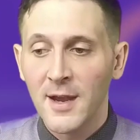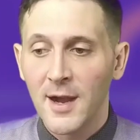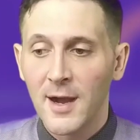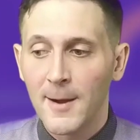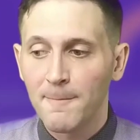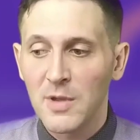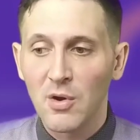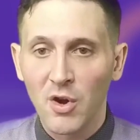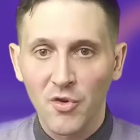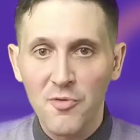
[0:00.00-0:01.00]

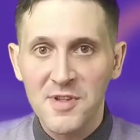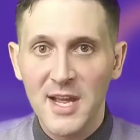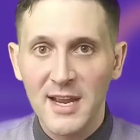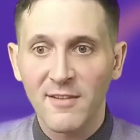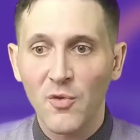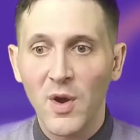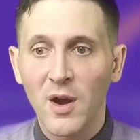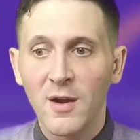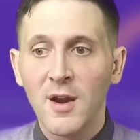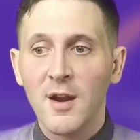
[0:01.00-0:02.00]
a group setting to
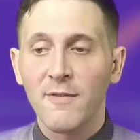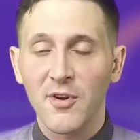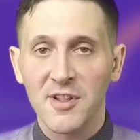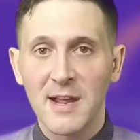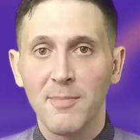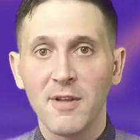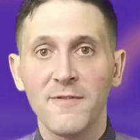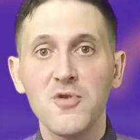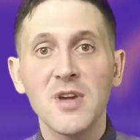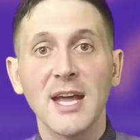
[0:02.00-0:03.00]
where, for example, if
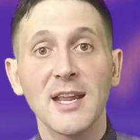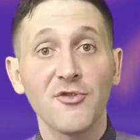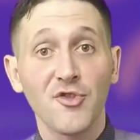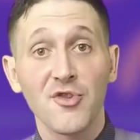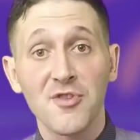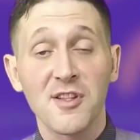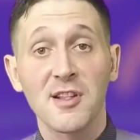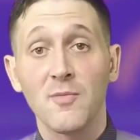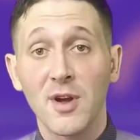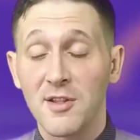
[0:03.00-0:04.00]
you get introduced to
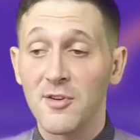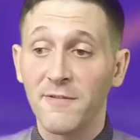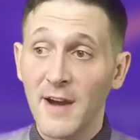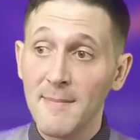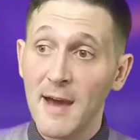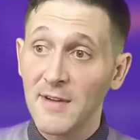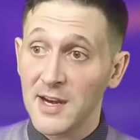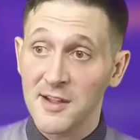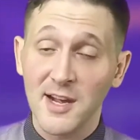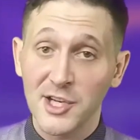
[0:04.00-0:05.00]
someone, so if I'm having a
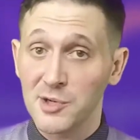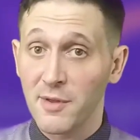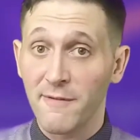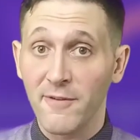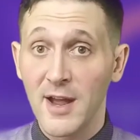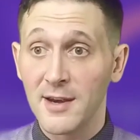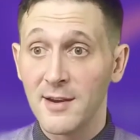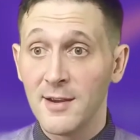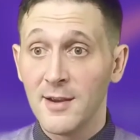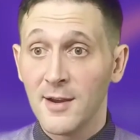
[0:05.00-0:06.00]
discussion with a
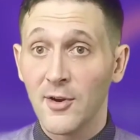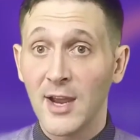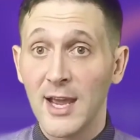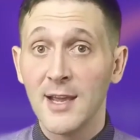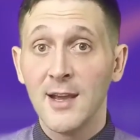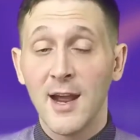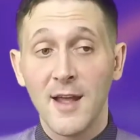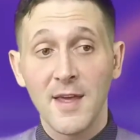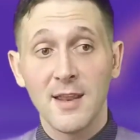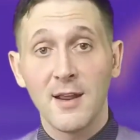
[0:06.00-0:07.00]
friend, okay,
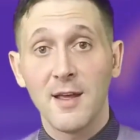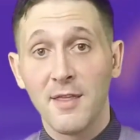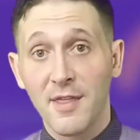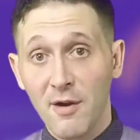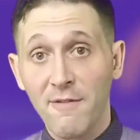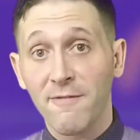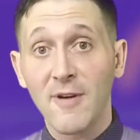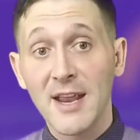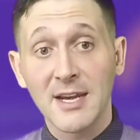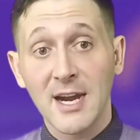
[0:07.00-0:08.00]
and then their
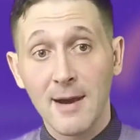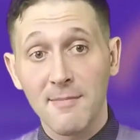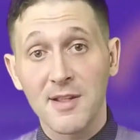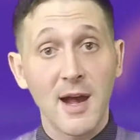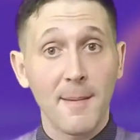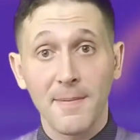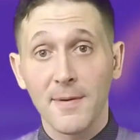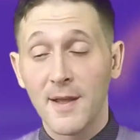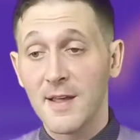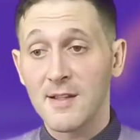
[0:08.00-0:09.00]
friend comes up
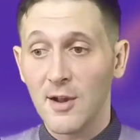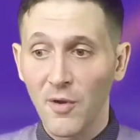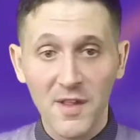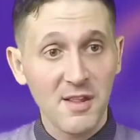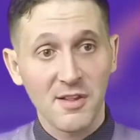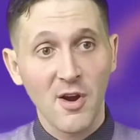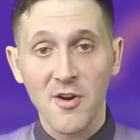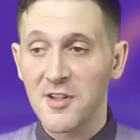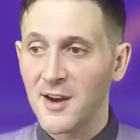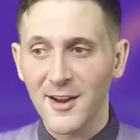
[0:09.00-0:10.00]
and they say, oh, this is
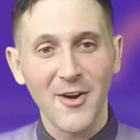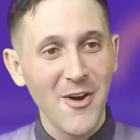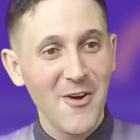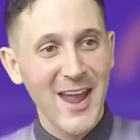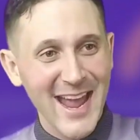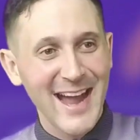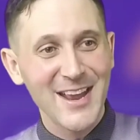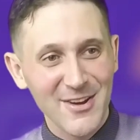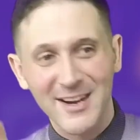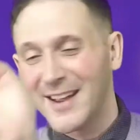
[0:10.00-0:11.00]
Carson, and I go, oh, hey, how
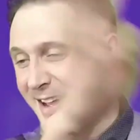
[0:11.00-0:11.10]
you doing?